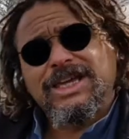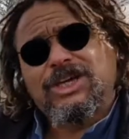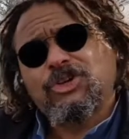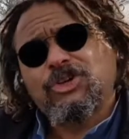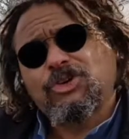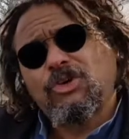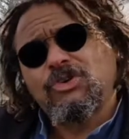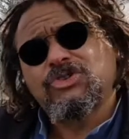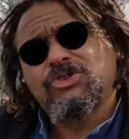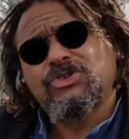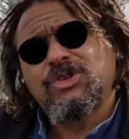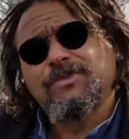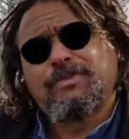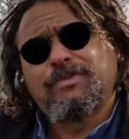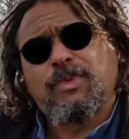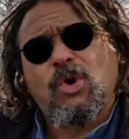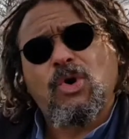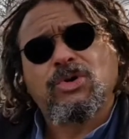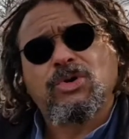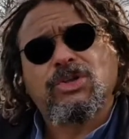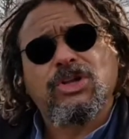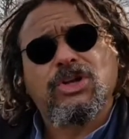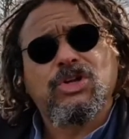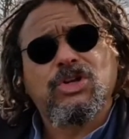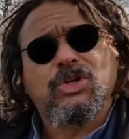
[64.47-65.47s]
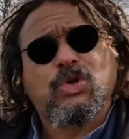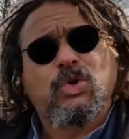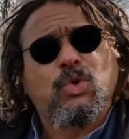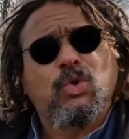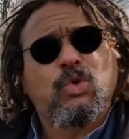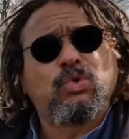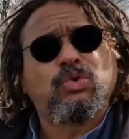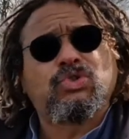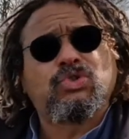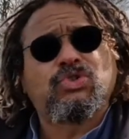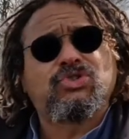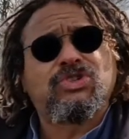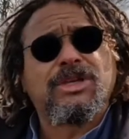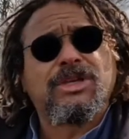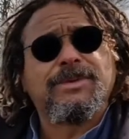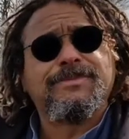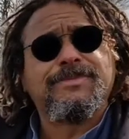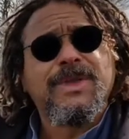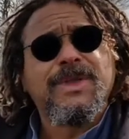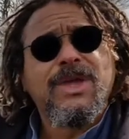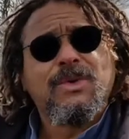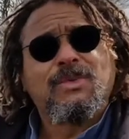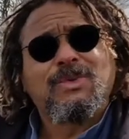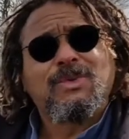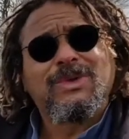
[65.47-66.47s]
he crossed the border at
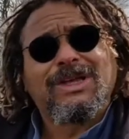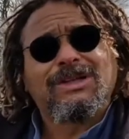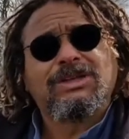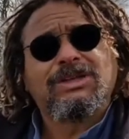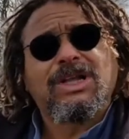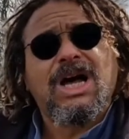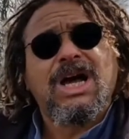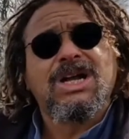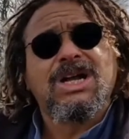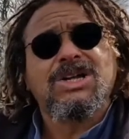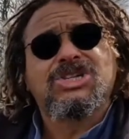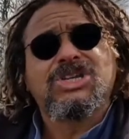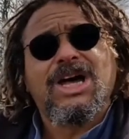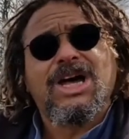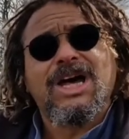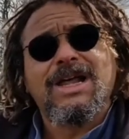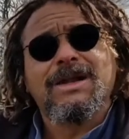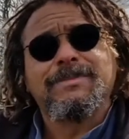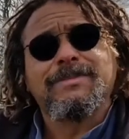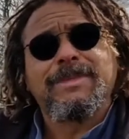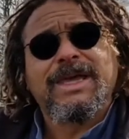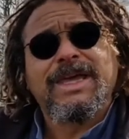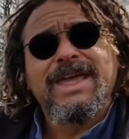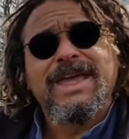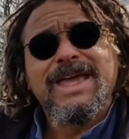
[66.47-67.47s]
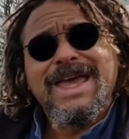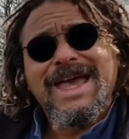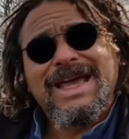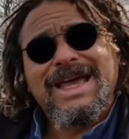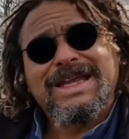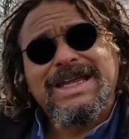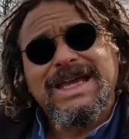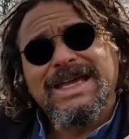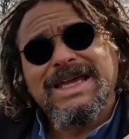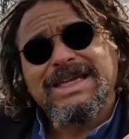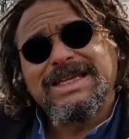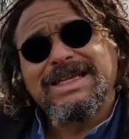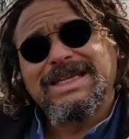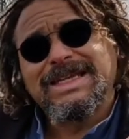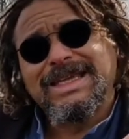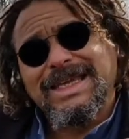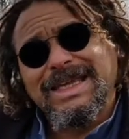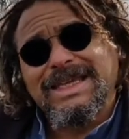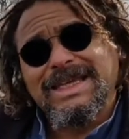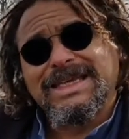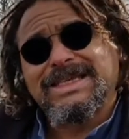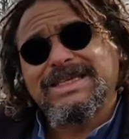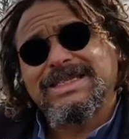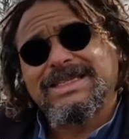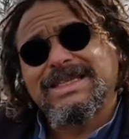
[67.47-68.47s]
Coldstream with a large army and headed
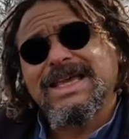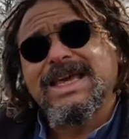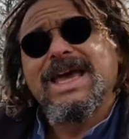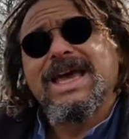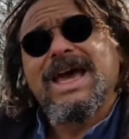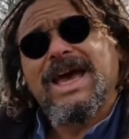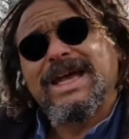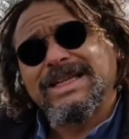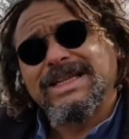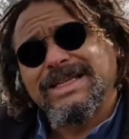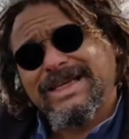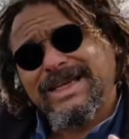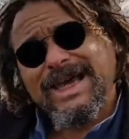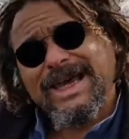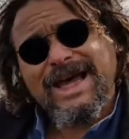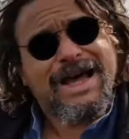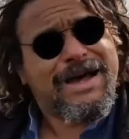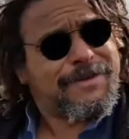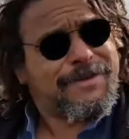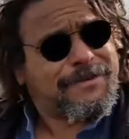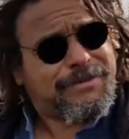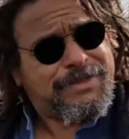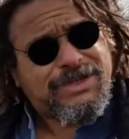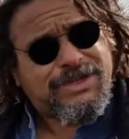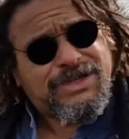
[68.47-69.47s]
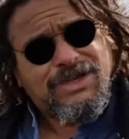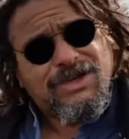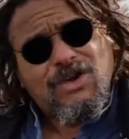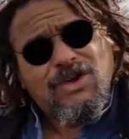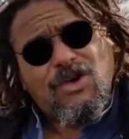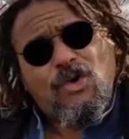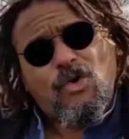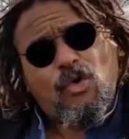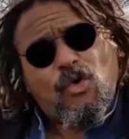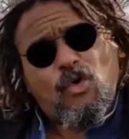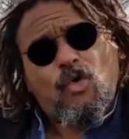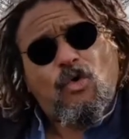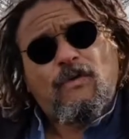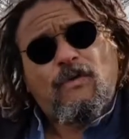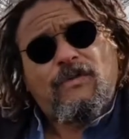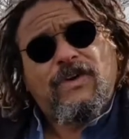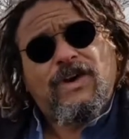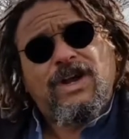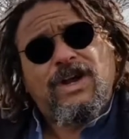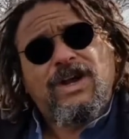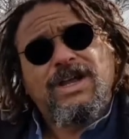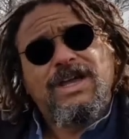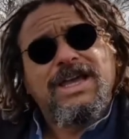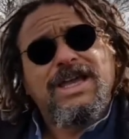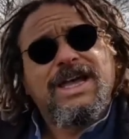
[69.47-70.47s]
east and camped
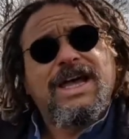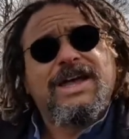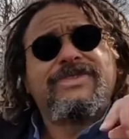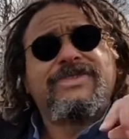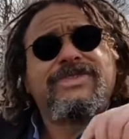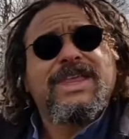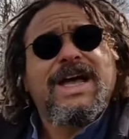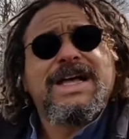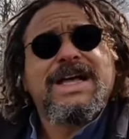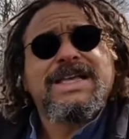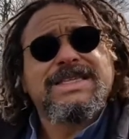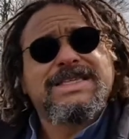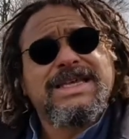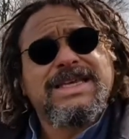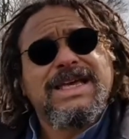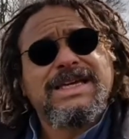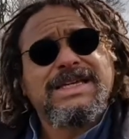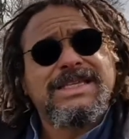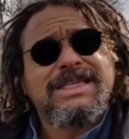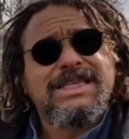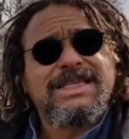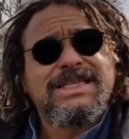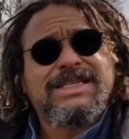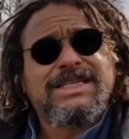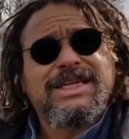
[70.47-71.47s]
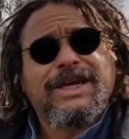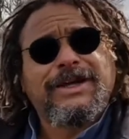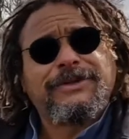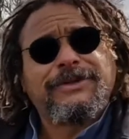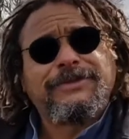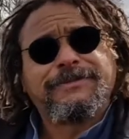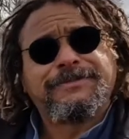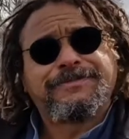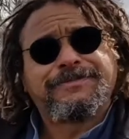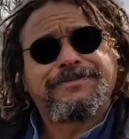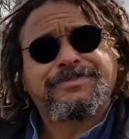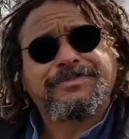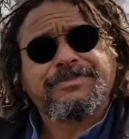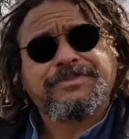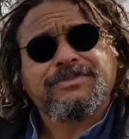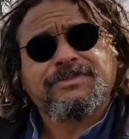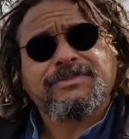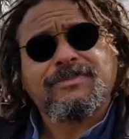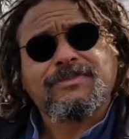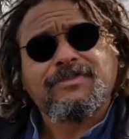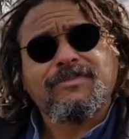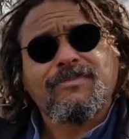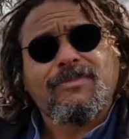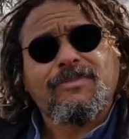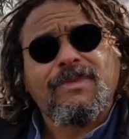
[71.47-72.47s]
over in that side of the town.
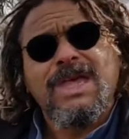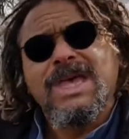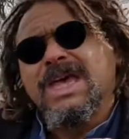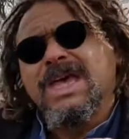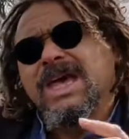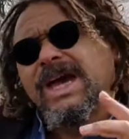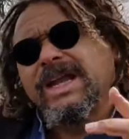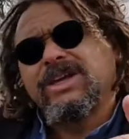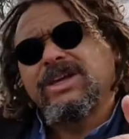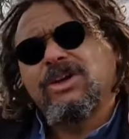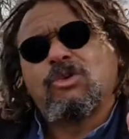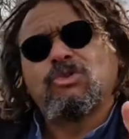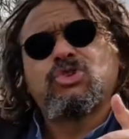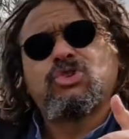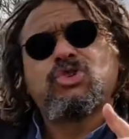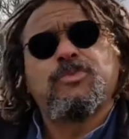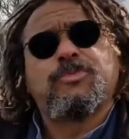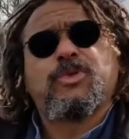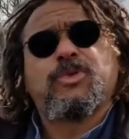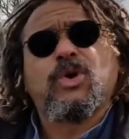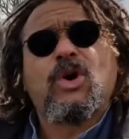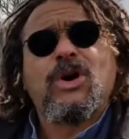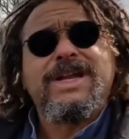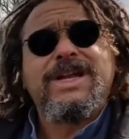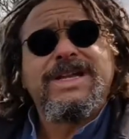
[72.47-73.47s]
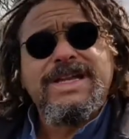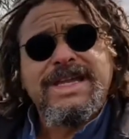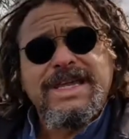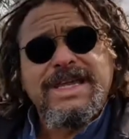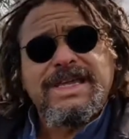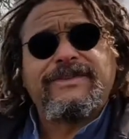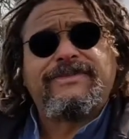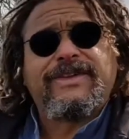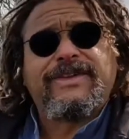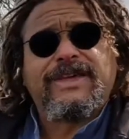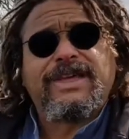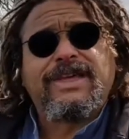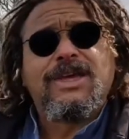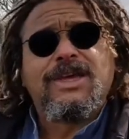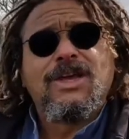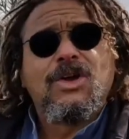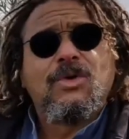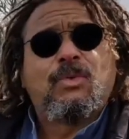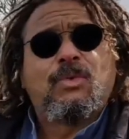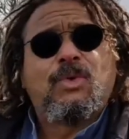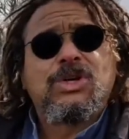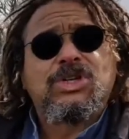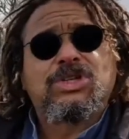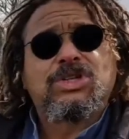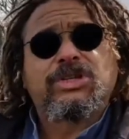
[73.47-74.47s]
And he also brought a navy
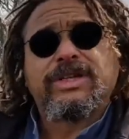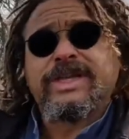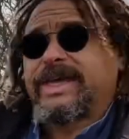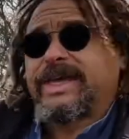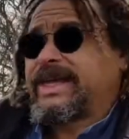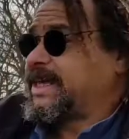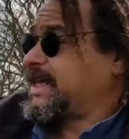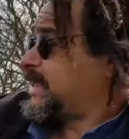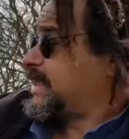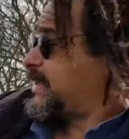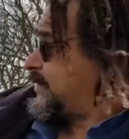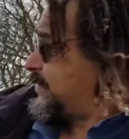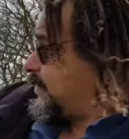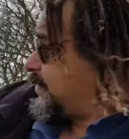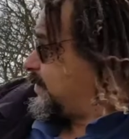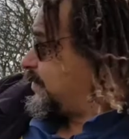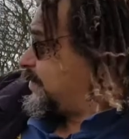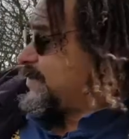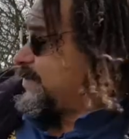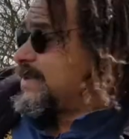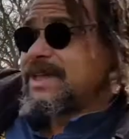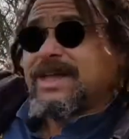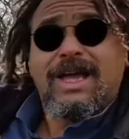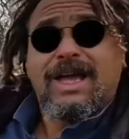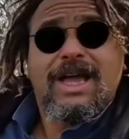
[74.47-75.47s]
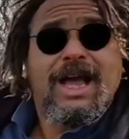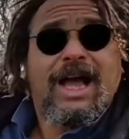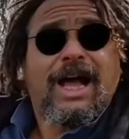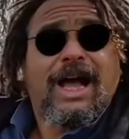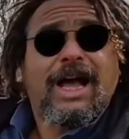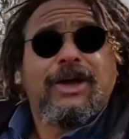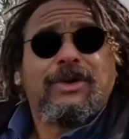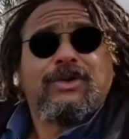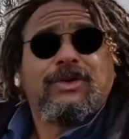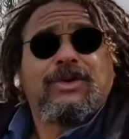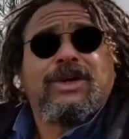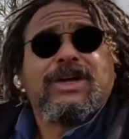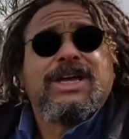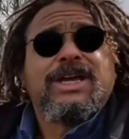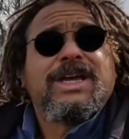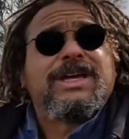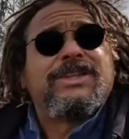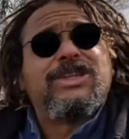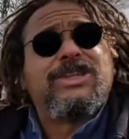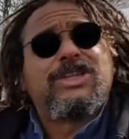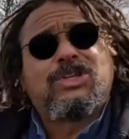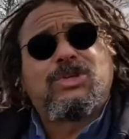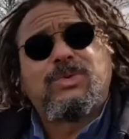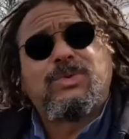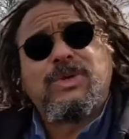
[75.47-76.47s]
which lay out
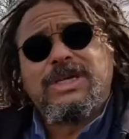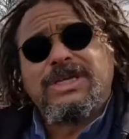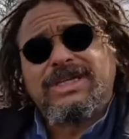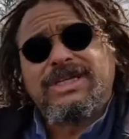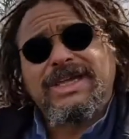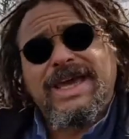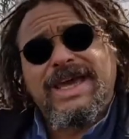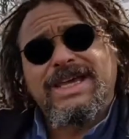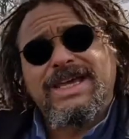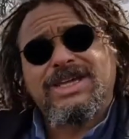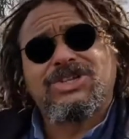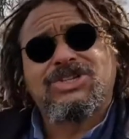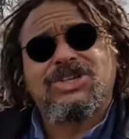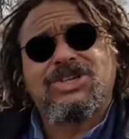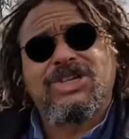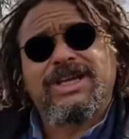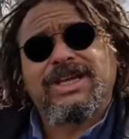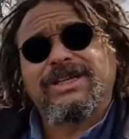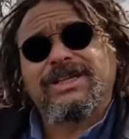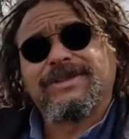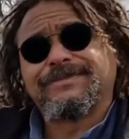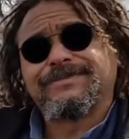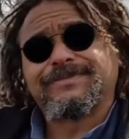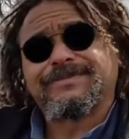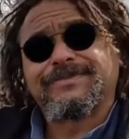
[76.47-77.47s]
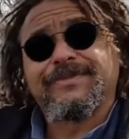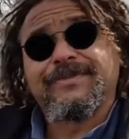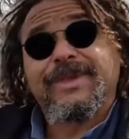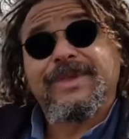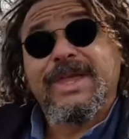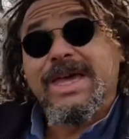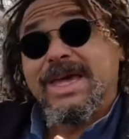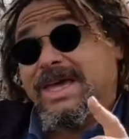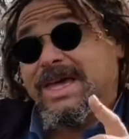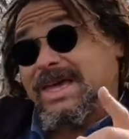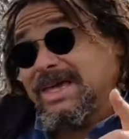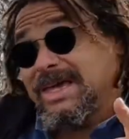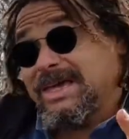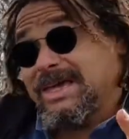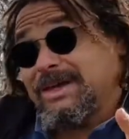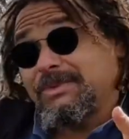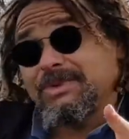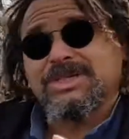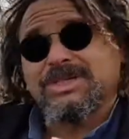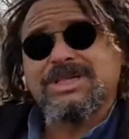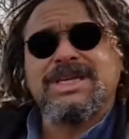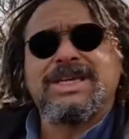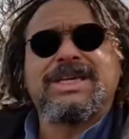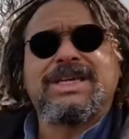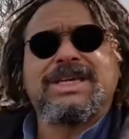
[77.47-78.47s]
in the Tweed estuary. He
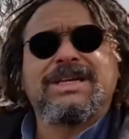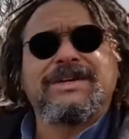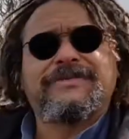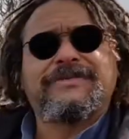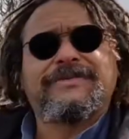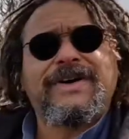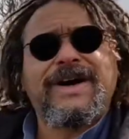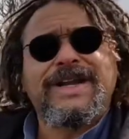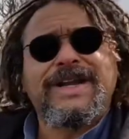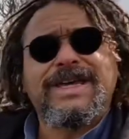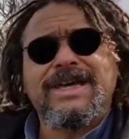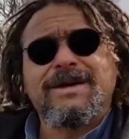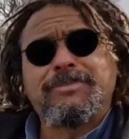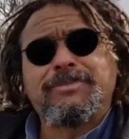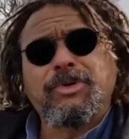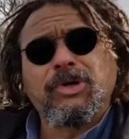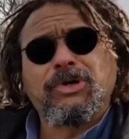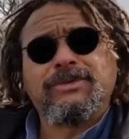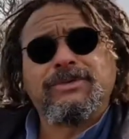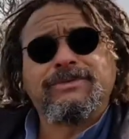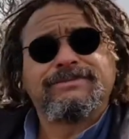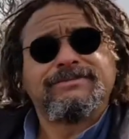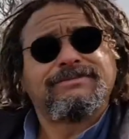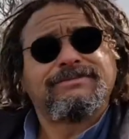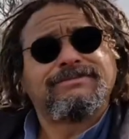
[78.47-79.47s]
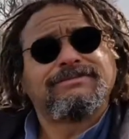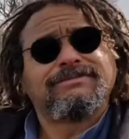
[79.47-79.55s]
wasn't here to fanny about.